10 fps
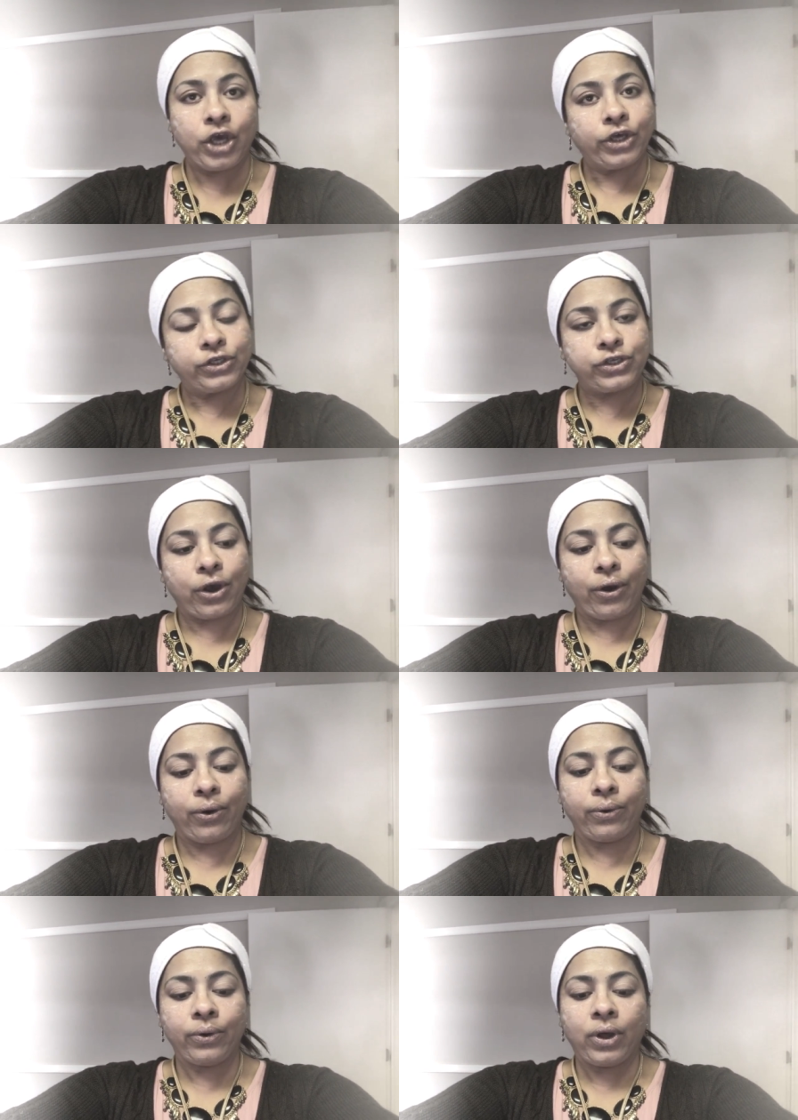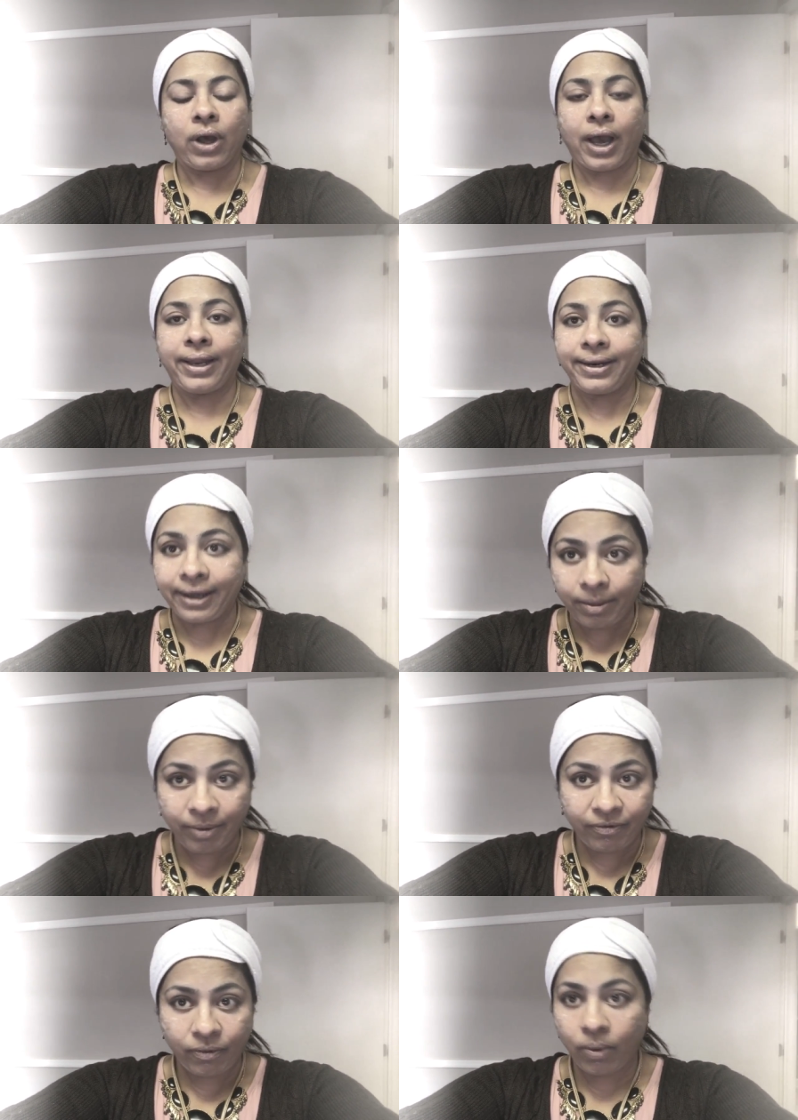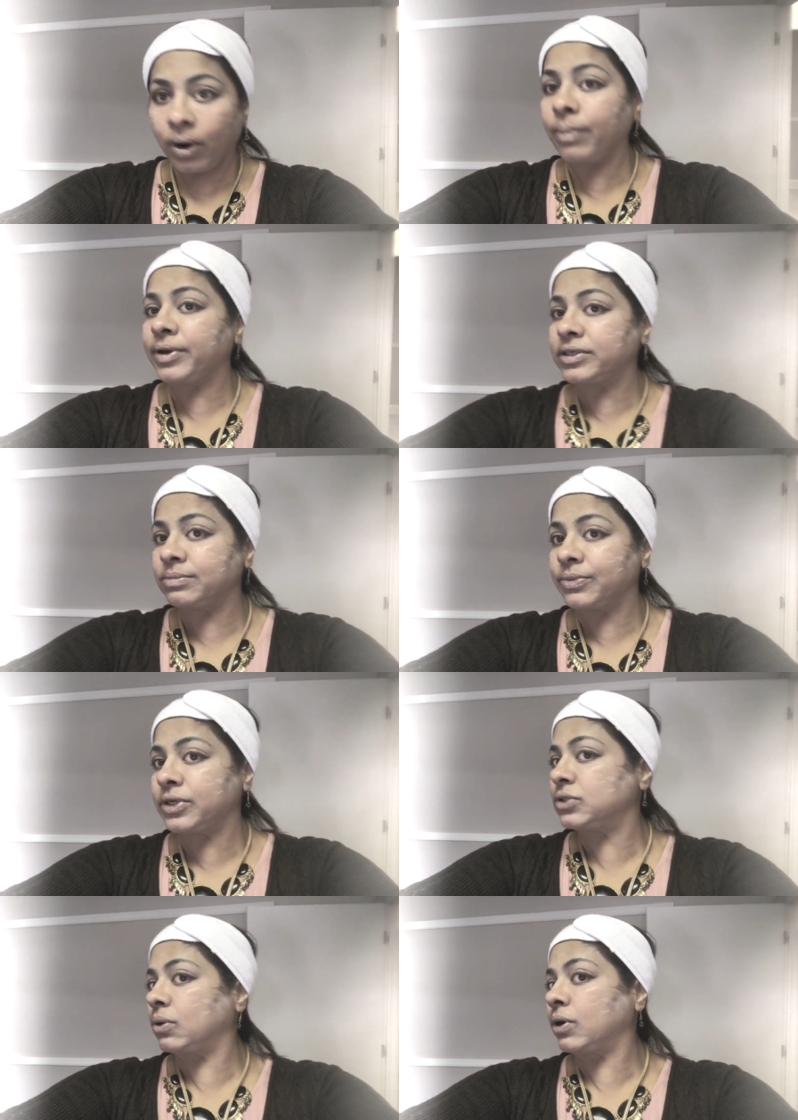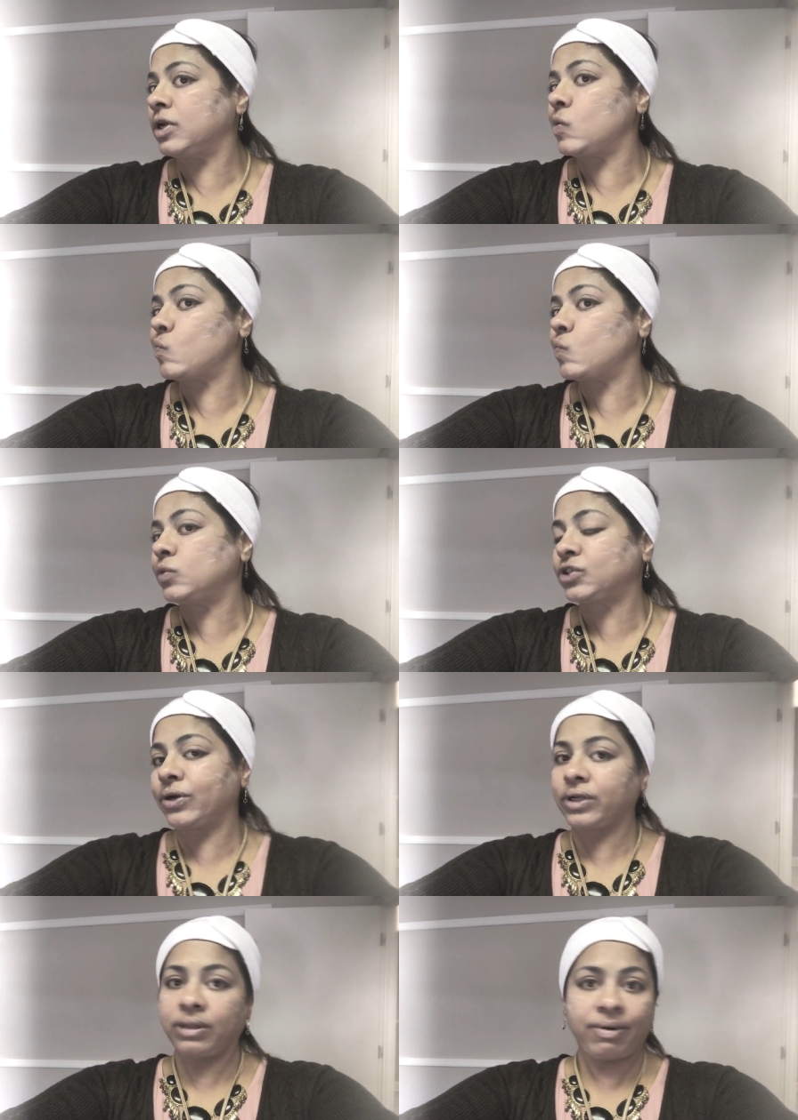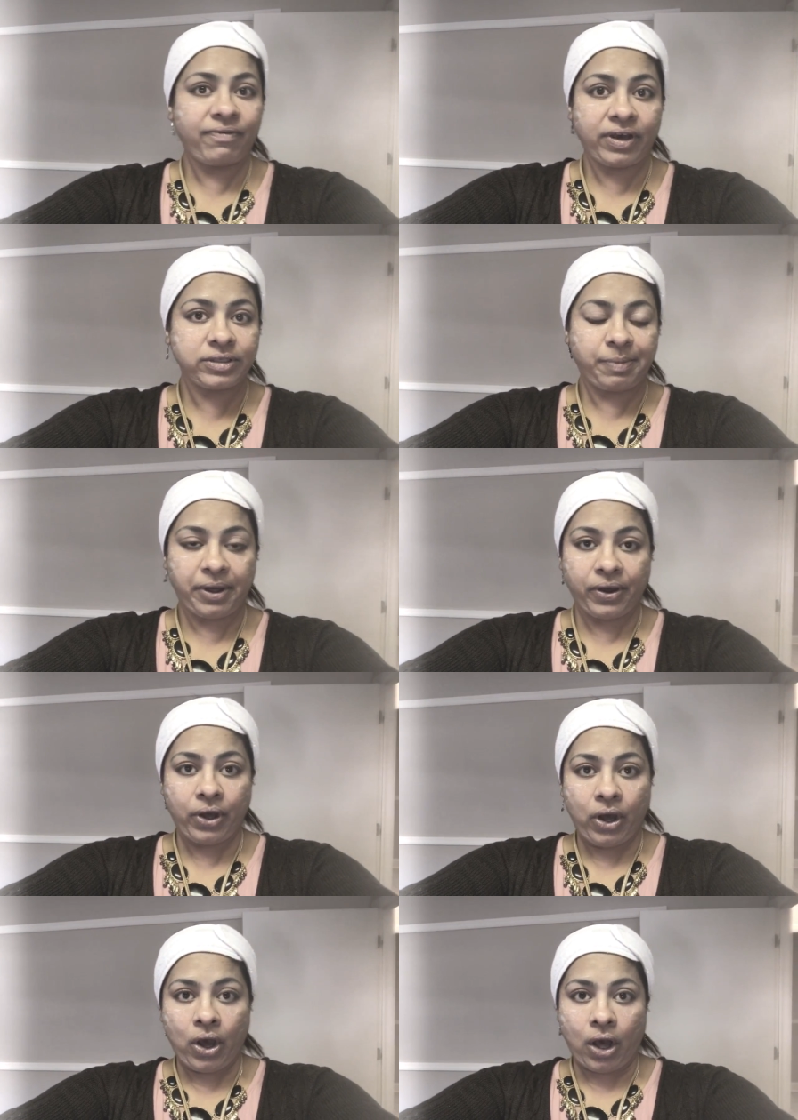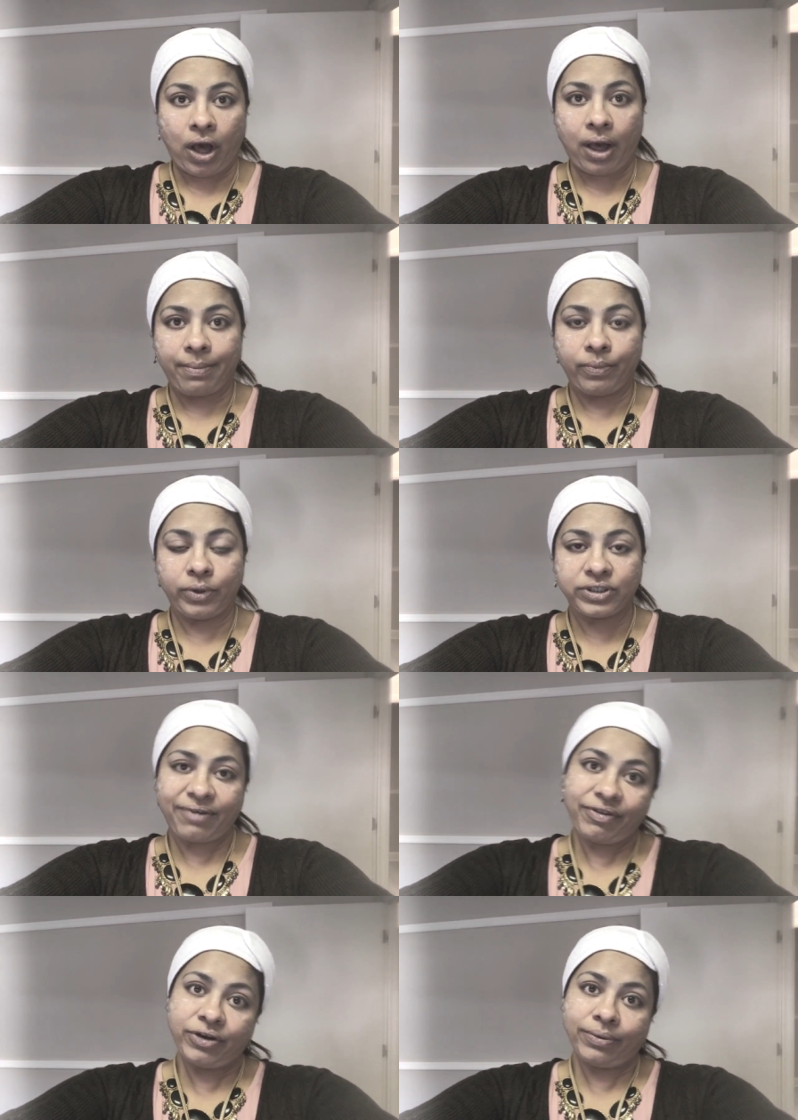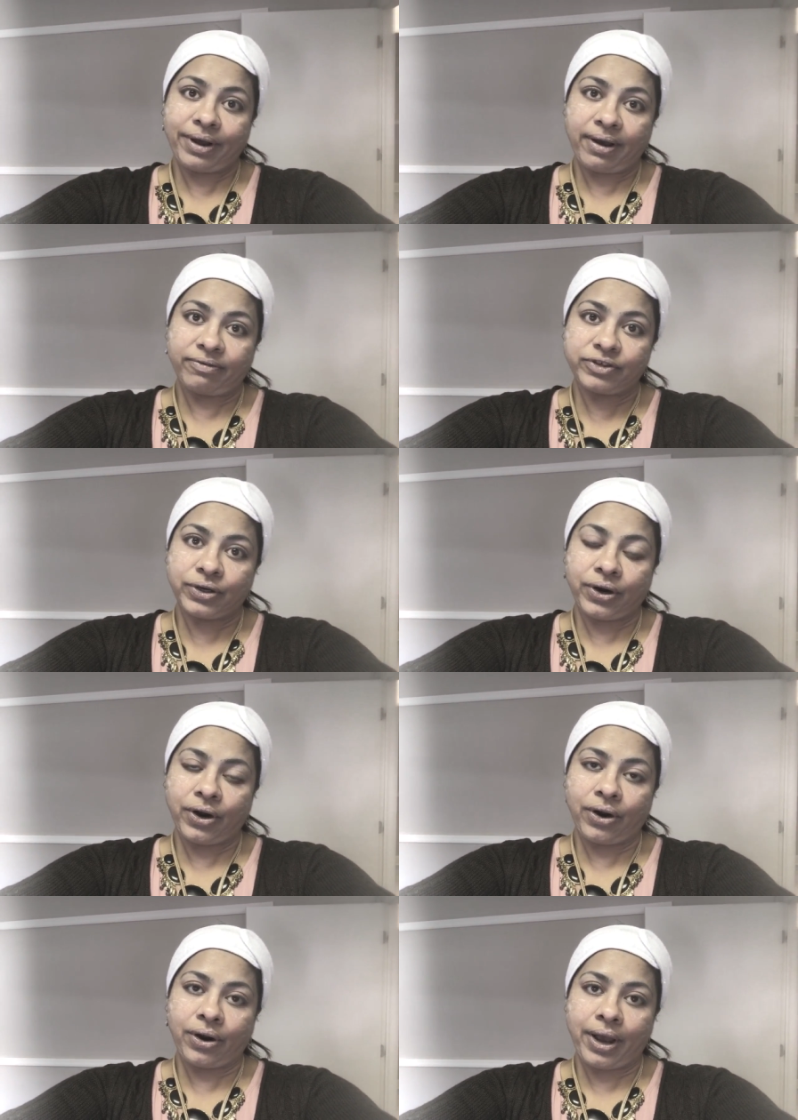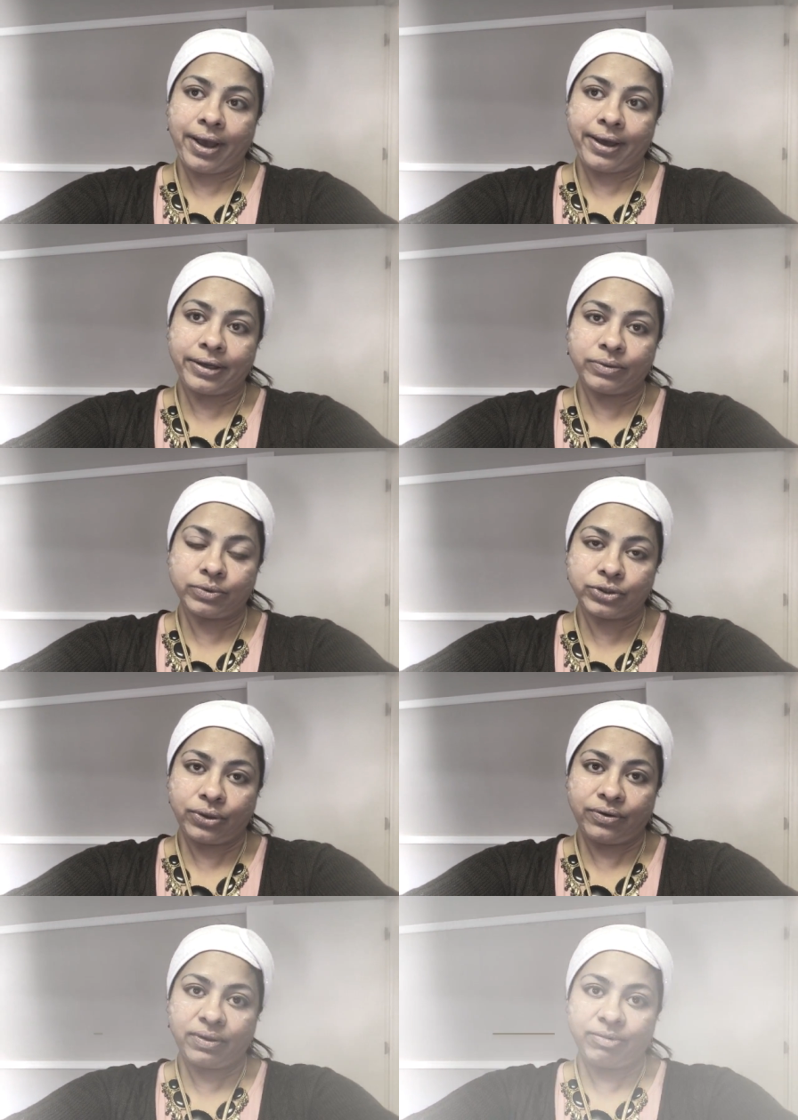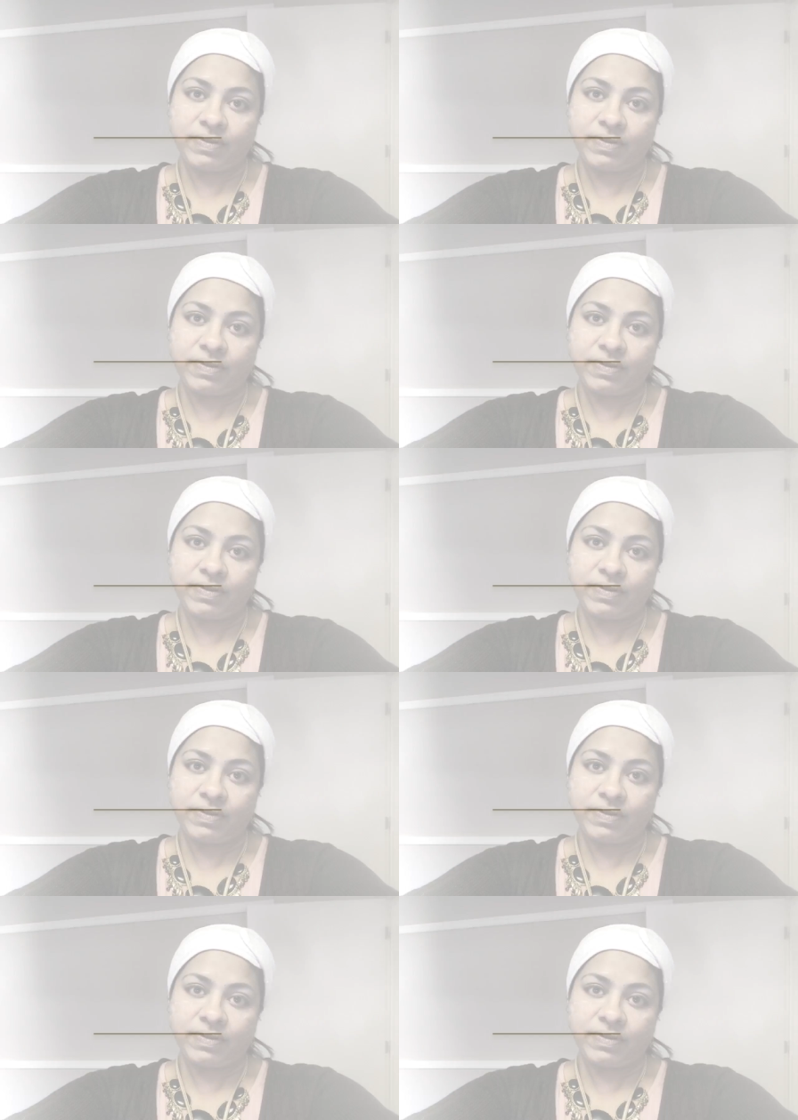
So I didn't get it before because Maria's already started to clean my face, but um, we'll definitely do an after and we'll show you some of